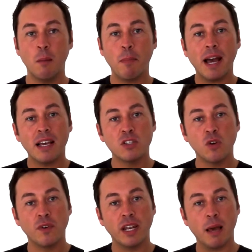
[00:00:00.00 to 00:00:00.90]

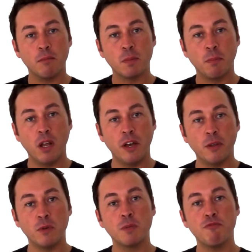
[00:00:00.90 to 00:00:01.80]
Passover lamb's blood
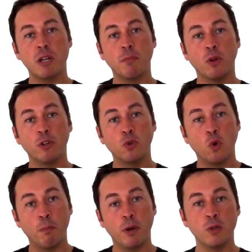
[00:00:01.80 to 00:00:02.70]
that was spread upon the
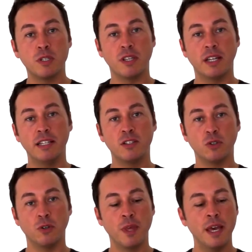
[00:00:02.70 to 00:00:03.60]
doorpost and the
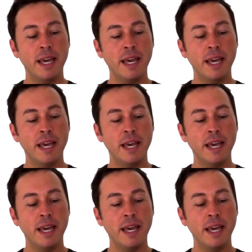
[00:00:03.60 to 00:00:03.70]
lintel,